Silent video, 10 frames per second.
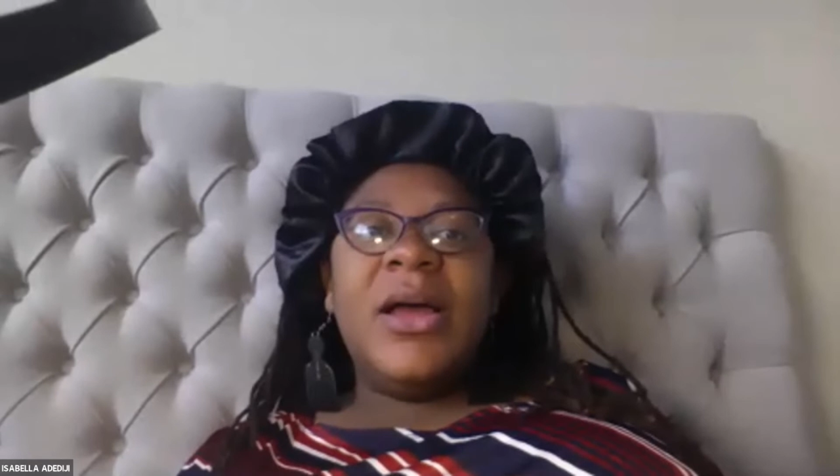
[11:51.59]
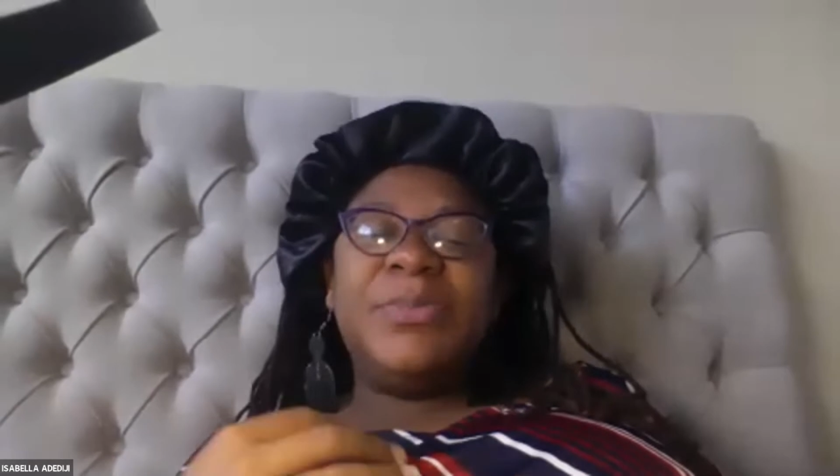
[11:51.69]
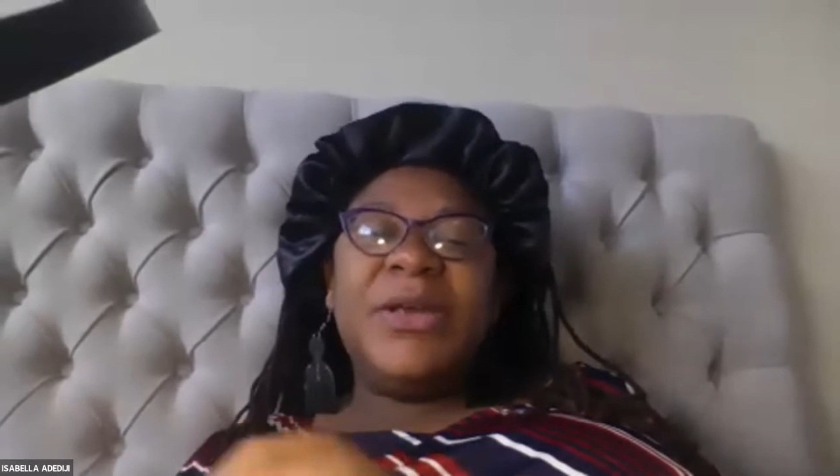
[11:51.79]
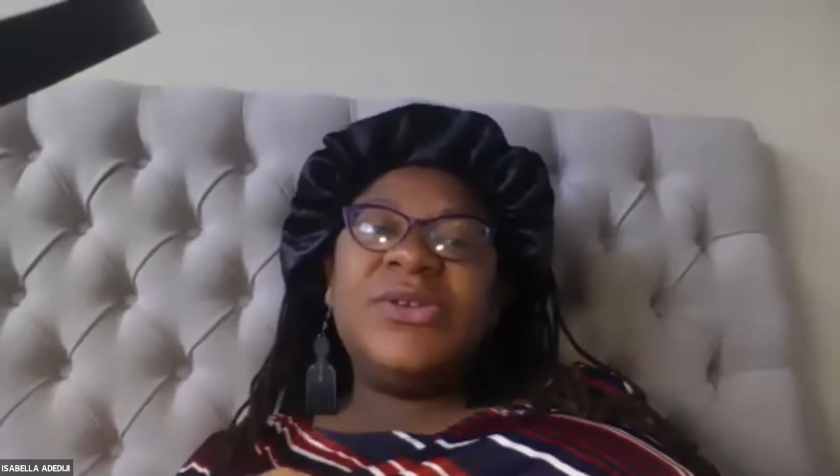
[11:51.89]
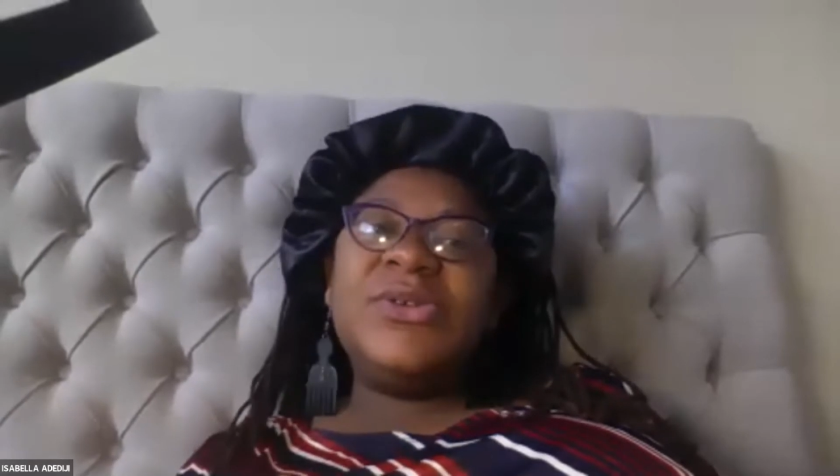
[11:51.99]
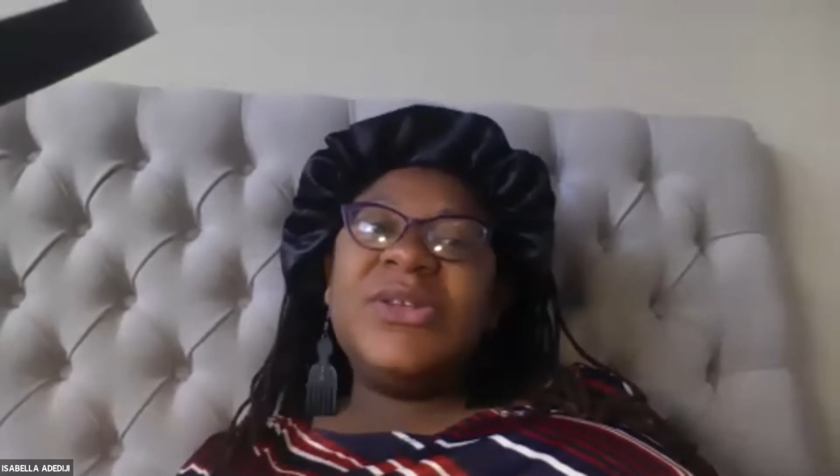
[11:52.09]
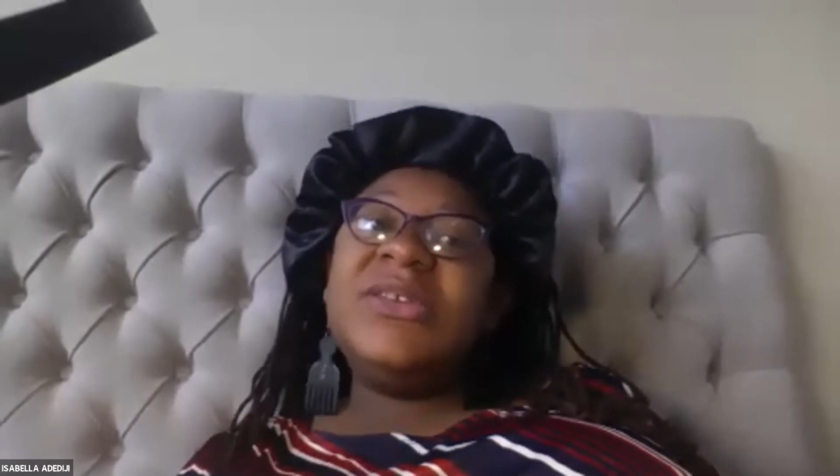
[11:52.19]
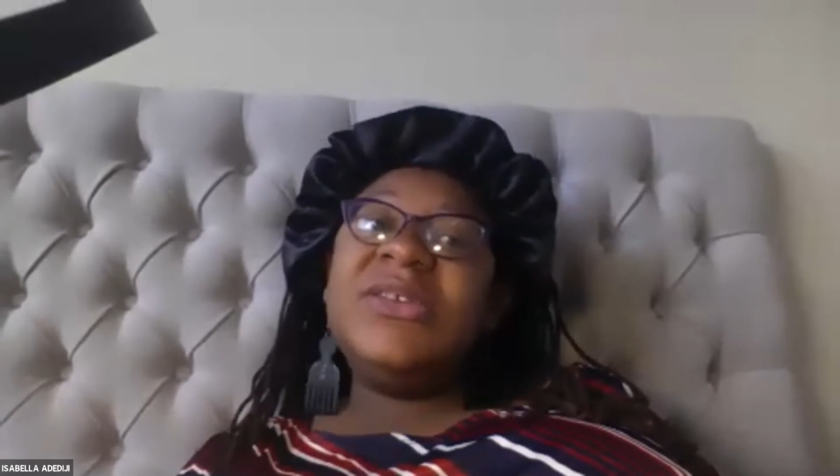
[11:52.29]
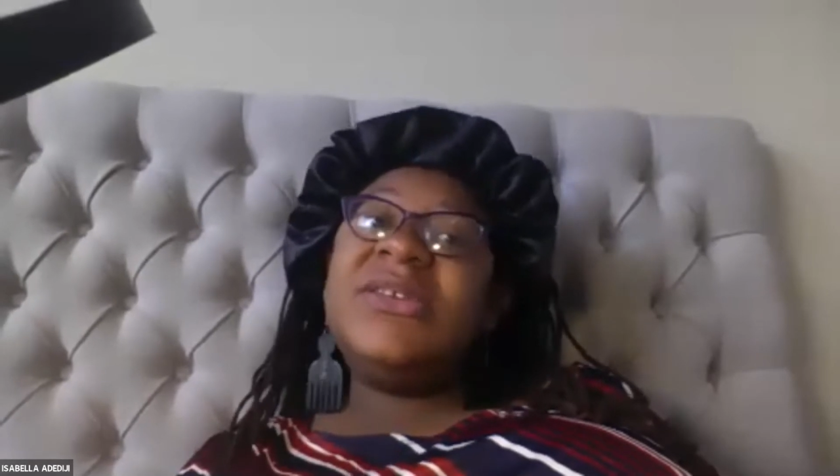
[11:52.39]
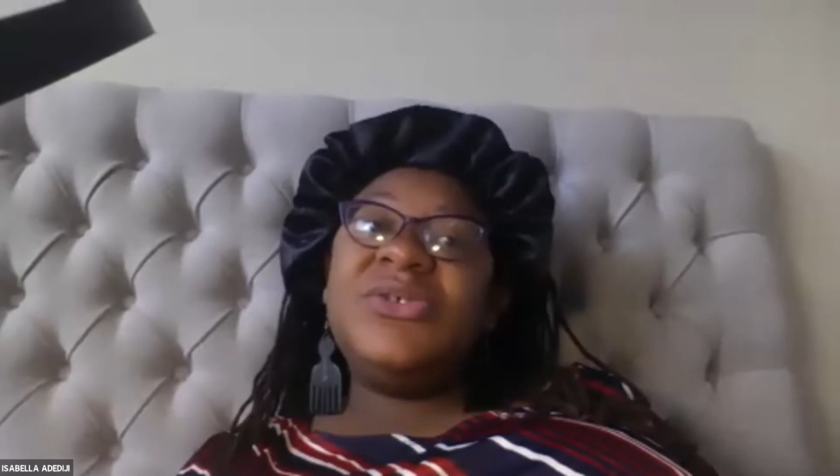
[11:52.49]
speaks
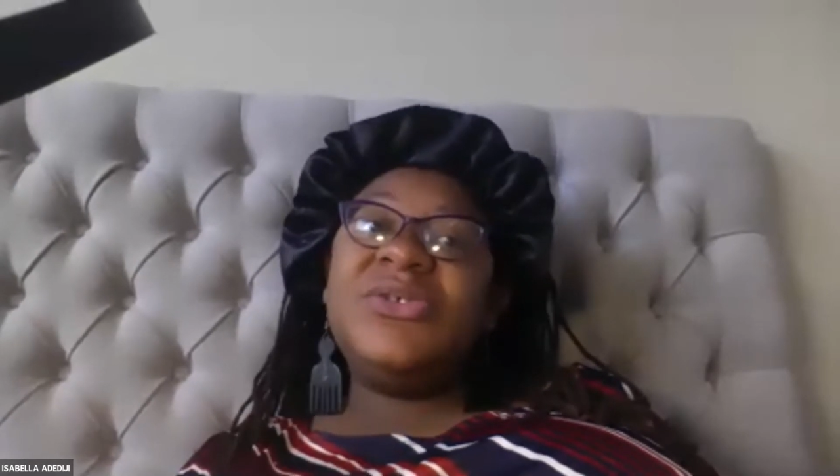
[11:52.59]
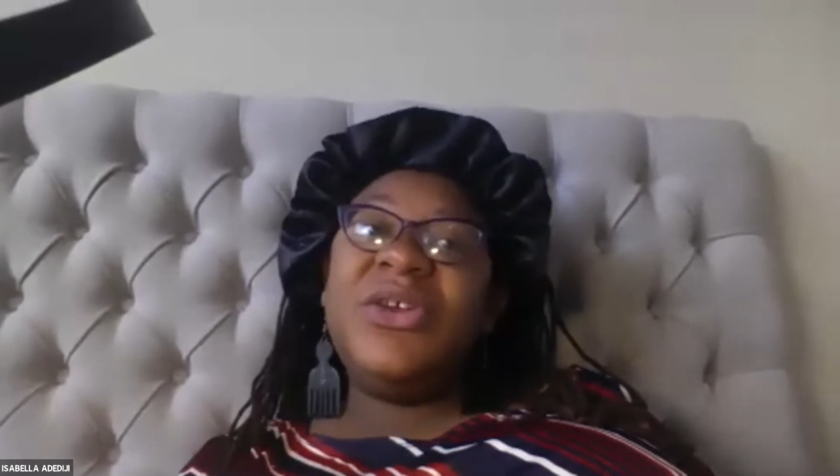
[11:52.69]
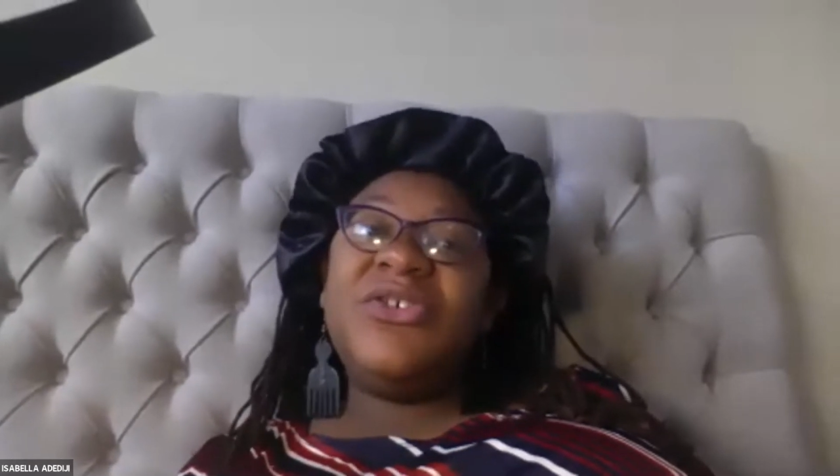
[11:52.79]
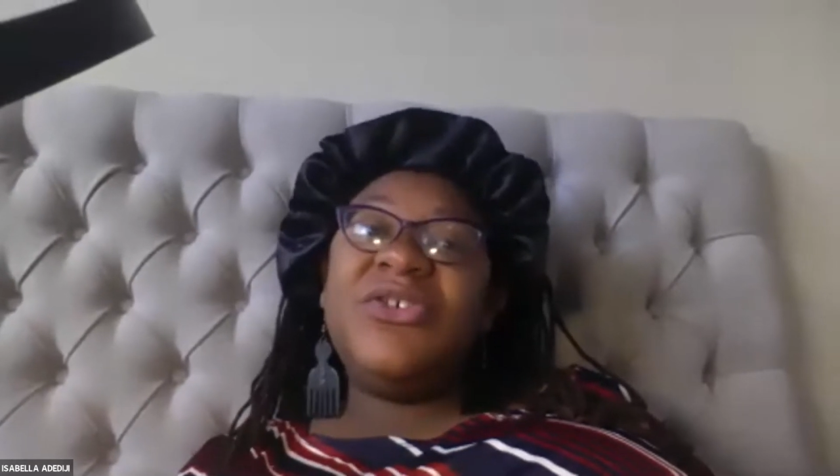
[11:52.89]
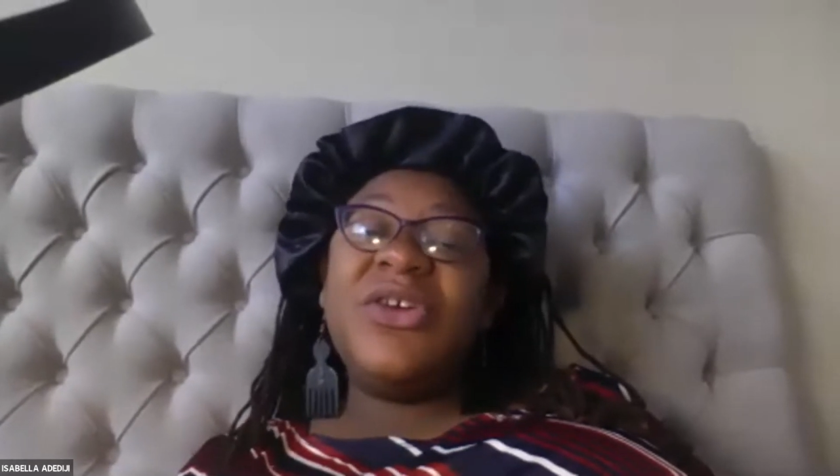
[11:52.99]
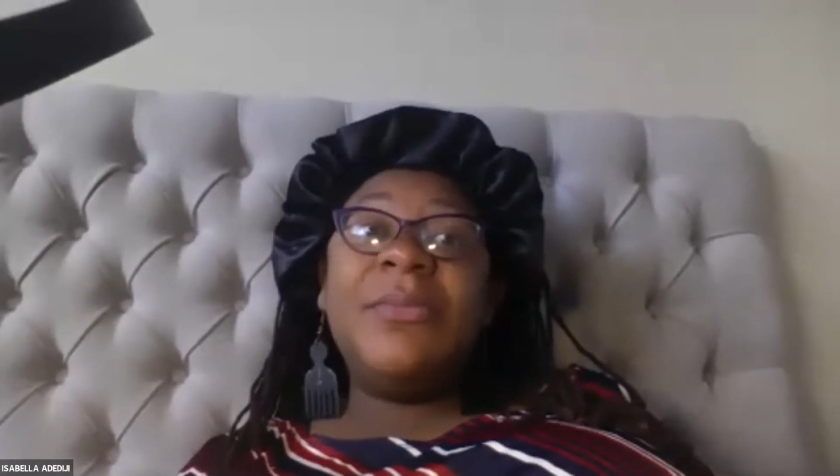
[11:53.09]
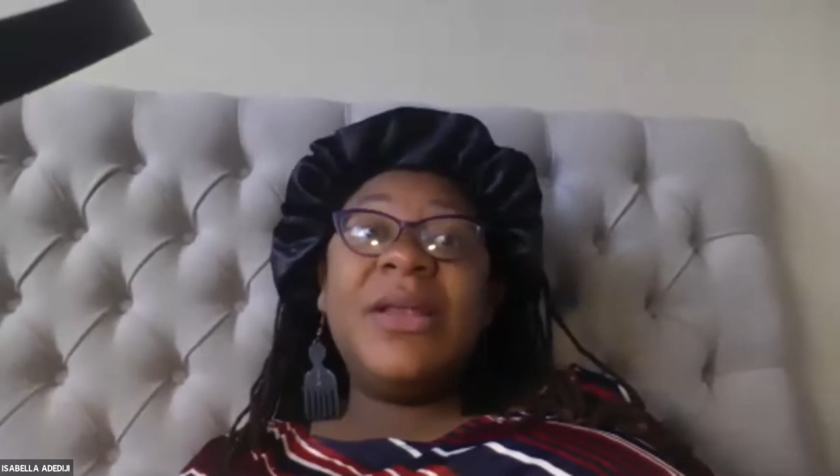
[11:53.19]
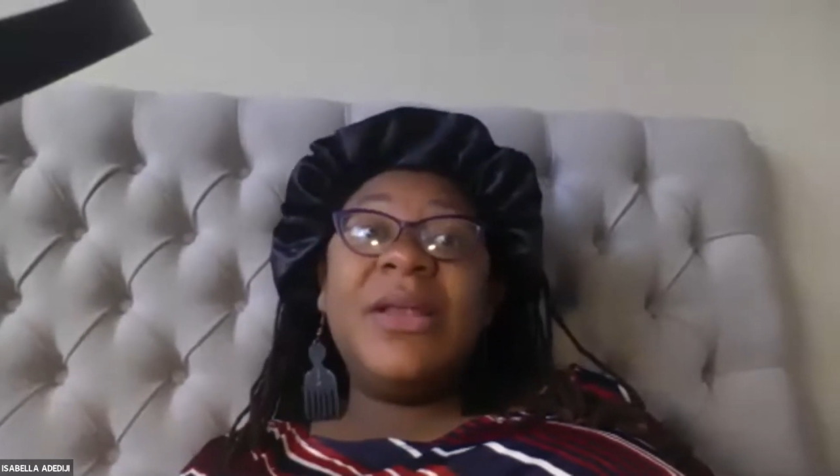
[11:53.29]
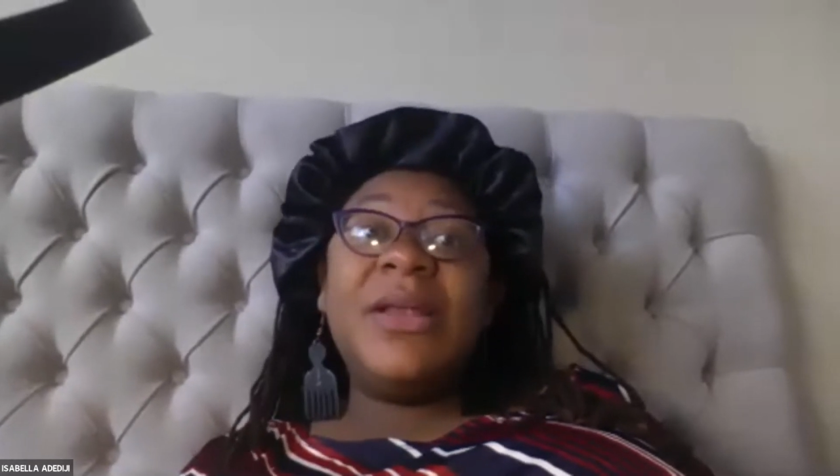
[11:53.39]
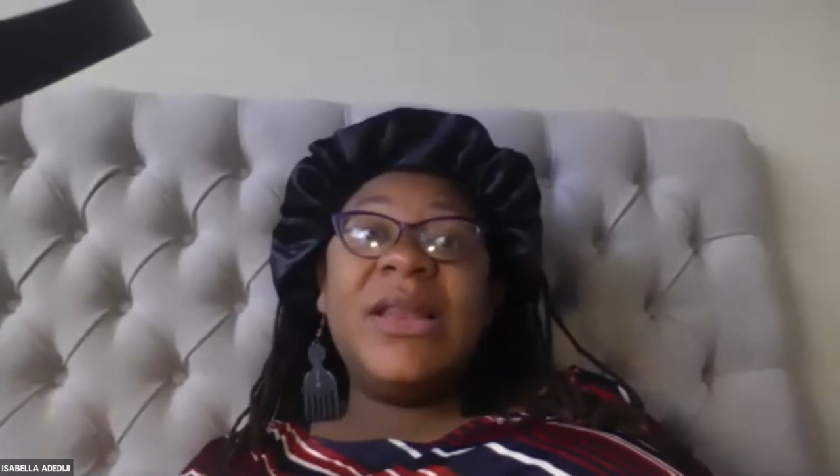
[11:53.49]
to this situation,
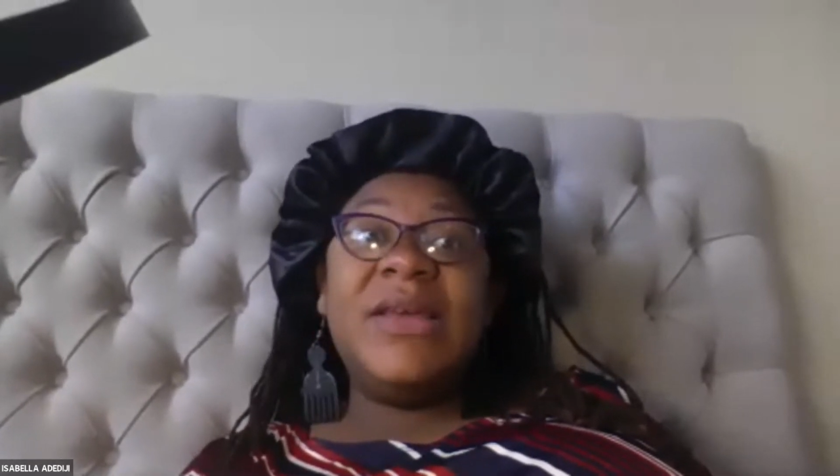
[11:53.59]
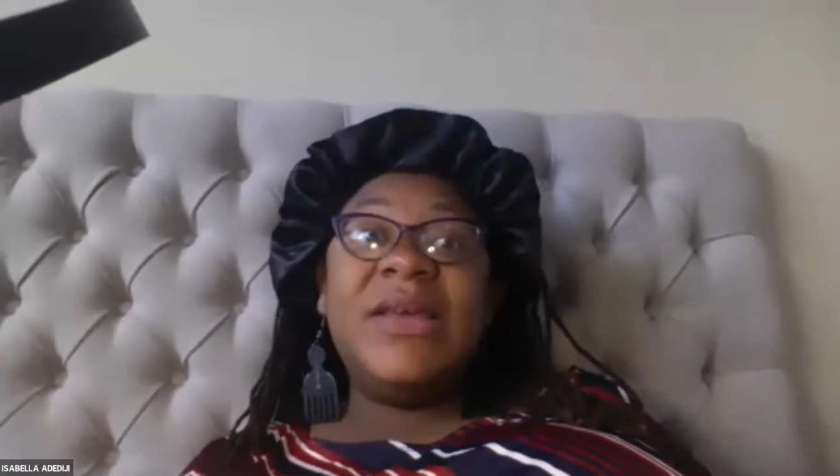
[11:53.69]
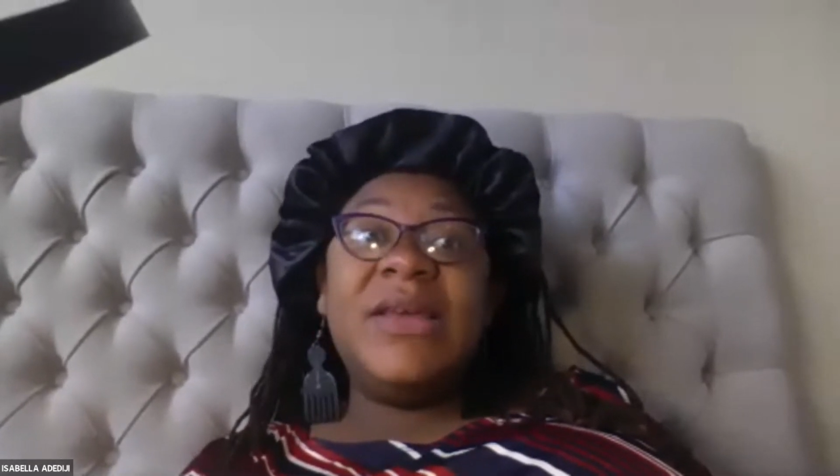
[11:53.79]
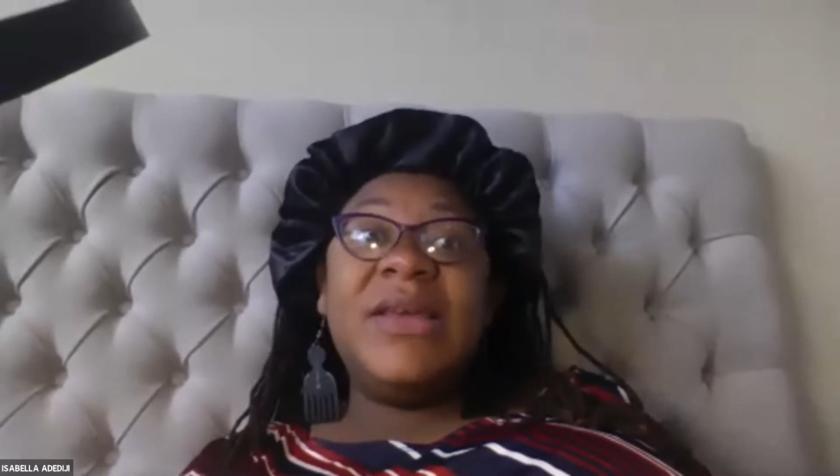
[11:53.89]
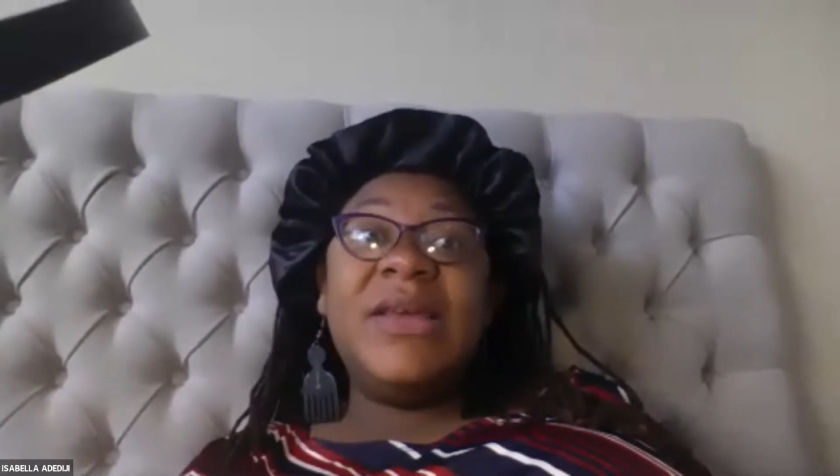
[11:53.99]
I believe,